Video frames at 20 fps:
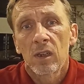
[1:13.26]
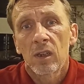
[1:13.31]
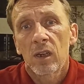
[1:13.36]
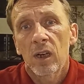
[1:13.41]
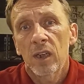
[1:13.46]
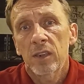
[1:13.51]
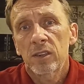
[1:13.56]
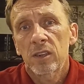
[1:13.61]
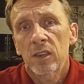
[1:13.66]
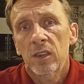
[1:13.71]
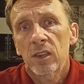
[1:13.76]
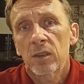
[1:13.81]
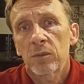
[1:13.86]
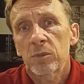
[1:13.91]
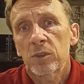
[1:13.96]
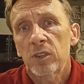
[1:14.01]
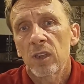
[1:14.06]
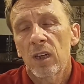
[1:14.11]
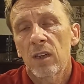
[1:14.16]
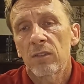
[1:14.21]
Hesse
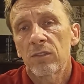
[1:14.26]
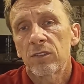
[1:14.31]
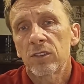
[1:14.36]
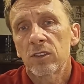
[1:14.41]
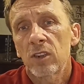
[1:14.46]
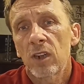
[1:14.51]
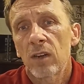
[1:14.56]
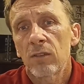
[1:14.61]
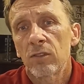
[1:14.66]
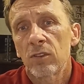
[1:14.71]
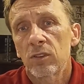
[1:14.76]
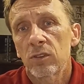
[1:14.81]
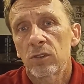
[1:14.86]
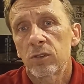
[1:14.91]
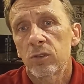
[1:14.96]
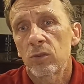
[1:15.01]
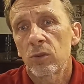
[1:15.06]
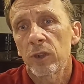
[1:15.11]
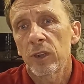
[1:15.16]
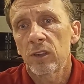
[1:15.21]
himself traveled
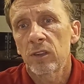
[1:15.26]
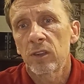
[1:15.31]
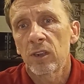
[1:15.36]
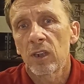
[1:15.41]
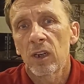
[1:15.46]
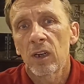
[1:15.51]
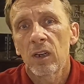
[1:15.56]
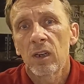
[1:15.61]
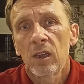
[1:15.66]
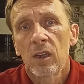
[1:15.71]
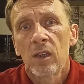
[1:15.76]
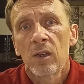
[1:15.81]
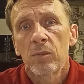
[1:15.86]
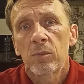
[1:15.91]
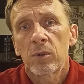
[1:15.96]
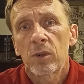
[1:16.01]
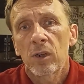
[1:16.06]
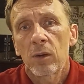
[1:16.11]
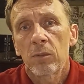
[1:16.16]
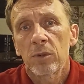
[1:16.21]
through India,
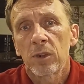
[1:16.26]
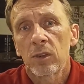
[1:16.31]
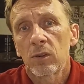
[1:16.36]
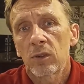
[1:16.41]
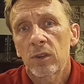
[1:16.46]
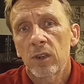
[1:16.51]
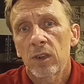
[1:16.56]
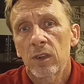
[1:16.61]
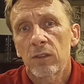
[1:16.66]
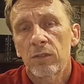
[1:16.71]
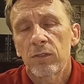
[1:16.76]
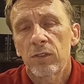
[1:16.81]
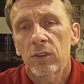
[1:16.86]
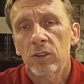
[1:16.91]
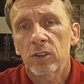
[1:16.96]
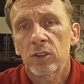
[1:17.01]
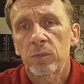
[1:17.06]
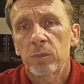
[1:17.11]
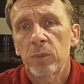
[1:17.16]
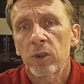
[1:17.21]
probably looking
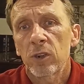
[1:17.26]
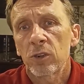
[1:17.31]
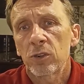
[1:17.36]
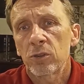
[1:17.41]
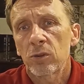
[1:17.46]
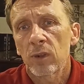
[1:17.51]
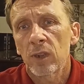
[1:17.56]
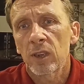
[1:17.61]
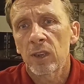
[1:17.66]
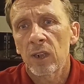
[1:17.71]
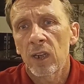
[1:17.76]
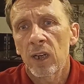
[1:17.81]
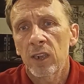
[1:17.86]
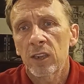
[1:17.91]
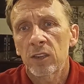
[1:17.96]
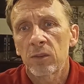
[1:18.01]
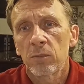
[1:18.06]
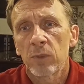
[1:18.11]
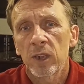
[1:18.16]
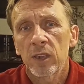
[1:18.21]
for spiritual
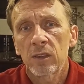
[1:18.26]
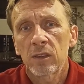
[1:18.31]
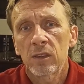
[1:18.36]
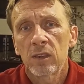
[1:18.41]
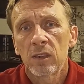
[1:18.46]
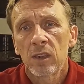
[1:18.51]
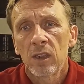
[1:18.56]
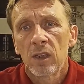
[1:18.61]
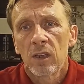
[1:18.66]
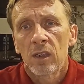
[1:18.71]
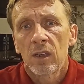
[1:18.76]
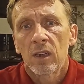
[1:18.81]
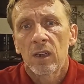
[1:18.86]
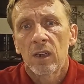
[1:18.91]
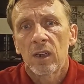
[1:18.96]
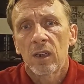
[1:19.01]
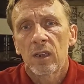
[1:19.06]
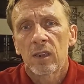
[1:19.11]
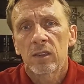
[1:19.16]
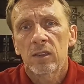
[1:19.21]
enlightenment,
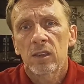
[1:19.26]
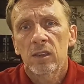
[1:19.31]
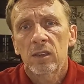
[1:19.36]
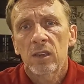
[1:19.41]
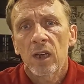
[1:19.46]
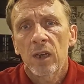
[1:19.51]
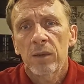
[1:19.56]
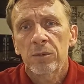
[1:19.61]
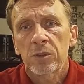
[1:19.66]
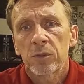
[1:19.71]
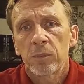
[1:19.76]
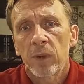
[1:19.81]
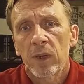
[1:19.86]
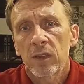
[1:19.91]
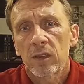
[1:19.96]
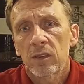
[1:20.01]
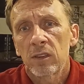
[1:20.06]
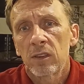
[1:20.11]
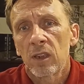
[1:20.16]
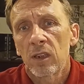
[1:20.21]
and the time
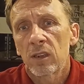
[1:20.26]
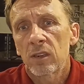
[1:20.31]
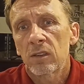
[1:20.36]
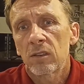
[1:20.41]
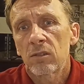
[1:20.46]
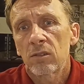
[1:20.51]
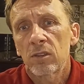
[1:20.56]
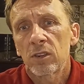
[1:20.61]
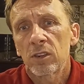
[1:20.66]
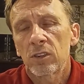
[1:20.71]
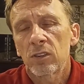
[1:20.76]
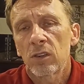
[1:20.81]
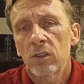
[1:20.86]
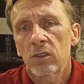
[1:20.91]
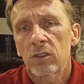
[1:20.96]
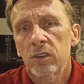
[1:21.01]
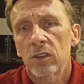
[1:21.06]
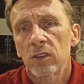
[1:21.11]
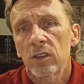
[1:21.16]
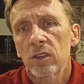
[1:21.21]
spent there
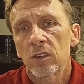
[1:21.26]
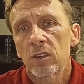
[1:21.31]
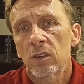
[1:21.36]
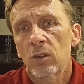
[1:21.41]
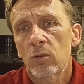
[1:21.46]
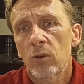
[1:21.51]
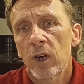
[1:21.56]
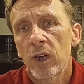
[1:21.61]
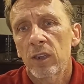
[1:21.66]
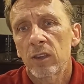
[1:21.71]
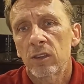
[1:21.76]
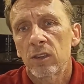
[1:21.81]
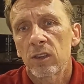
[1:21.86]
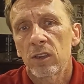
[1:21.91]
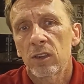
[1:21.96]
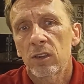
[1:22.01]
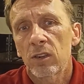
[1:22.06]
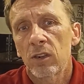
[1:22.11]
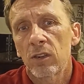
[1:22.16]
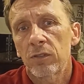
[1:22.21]
resulted in the
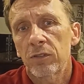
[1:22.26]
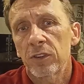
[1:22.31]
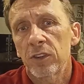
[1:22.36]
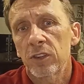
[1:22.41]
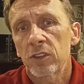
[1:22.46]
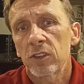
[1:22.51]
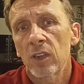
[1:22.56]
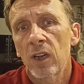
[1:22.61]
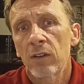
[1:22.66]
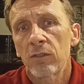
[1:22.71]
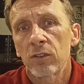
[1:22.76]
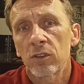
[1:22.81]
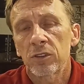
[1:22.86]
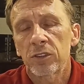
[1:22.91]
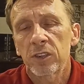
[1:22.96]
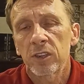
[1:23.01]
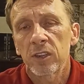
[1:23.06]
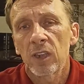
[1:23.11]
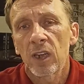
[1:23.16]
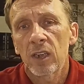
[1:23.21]
writing of his novel
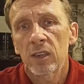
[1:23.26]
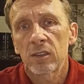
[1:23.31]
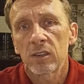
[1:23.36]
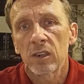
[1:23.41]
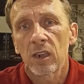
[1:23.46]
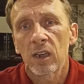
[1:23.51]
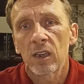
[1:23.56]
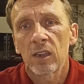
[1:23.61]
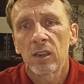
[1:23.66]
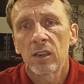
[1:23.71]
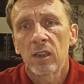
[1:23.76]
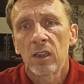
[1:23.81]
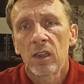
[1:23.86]
Siddhartha.